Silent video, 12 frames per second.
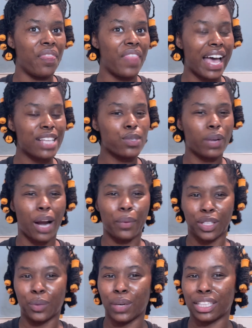that's what I
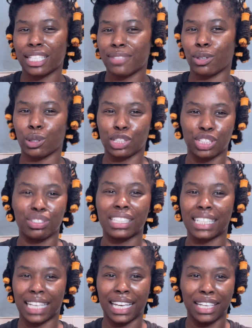really want this photo shoot
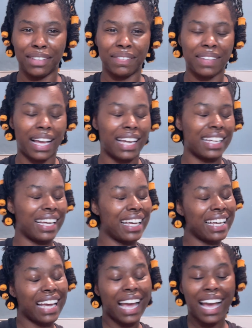to give. Like,
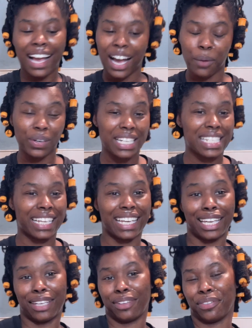I want it to
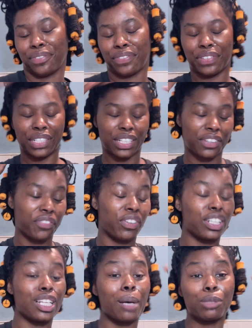give
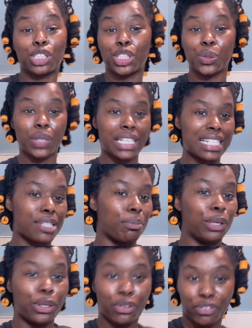voluptuous,
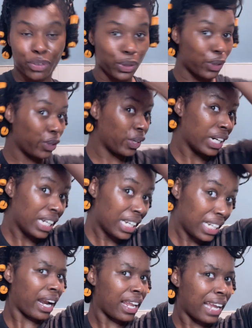beautiful,
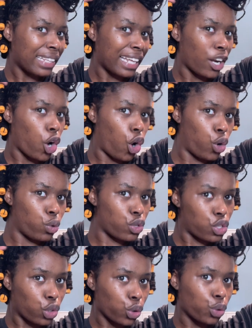kind of like that old
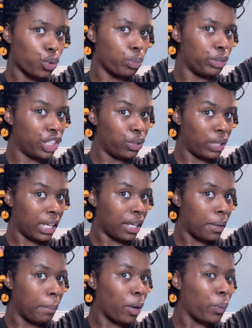school
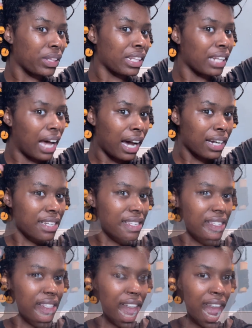beauty, but with
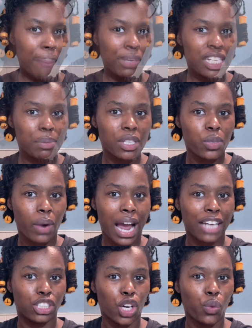locks. I'm in a space where
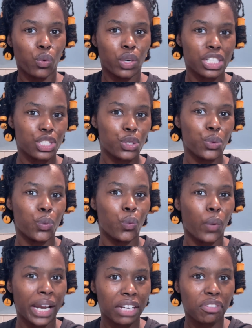I don't want to
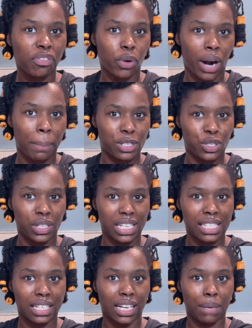wait for
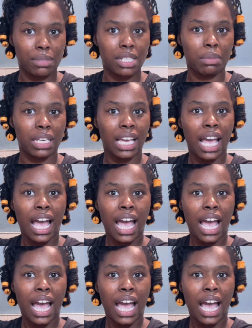opportunities to come to me.